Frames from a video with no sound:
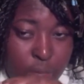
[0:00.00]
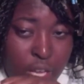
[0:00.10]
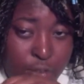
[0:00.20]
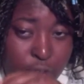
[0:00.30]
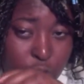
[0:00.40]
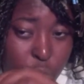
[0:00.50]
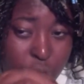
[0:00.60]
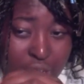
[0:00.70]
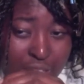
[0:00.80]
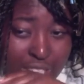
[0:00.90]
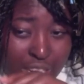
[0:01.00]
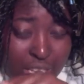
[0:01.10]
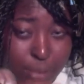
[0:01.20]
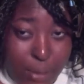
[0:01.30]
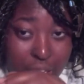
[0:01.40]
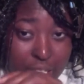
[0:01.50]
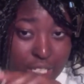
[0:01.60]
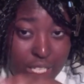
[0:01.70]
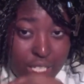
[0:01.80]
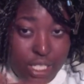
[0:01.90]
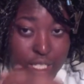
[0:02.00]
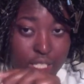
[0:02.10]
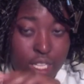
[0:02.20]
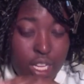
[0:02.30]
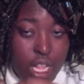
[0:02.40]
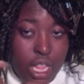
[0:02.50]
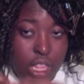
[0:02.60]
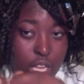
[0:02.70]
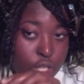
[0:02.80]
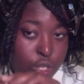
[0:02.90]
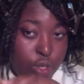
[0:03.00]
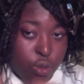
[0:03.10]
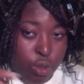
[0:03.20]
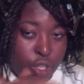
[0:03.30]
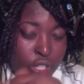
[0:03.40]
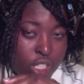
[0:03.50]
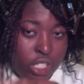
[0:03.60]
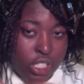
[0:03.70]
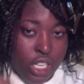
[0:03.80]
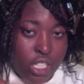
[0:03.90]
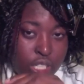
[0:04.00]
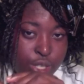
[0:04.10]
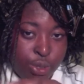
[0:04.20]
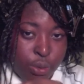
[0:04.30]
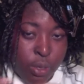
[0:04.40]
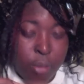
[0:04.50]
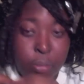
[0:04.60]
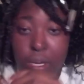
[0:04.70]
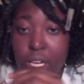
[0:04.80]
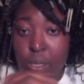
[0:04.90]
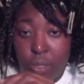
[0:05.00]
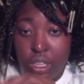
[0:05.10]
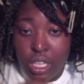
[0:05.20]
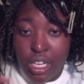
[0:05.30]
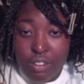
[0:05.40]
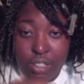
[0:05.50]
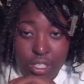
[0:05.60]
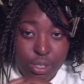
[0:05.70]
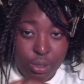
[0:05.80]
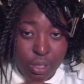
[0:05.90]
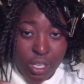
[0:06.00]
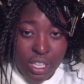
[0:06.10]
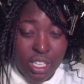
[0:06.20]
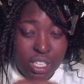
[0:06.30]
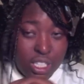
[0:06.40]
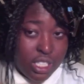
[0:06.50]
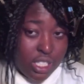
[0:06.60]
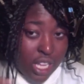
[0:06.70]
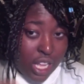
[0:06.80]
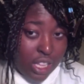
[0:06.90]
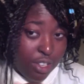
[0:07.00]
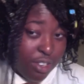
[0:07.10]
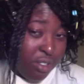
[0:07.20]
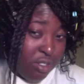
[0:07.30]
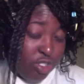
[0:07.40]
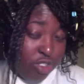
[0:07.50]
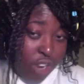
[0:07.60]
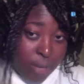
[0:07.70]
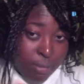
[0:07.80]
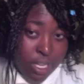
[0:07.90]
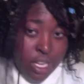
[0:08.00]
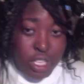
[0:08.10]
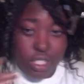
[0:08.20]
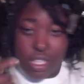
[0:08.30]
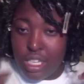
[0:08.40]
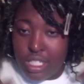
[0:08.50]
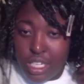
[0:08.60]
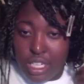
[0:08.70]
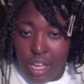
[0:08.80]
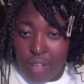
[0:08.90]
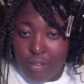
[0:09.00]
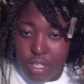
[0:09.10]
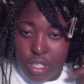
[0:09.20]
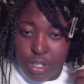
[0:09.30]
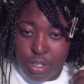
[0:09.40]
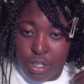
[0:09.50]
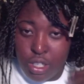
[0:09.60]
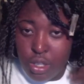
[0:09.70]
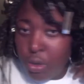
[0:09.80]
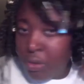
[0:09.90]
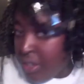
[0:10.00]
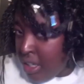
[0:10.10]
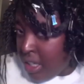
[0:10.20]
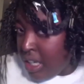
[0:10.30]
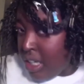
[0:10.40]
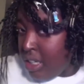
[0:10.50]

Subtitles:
if you don't want it as tight as mine is, then you don't curl it as tight as I do it. But one thing I really do like is that the curls drop, so I didn't have to curl it over again.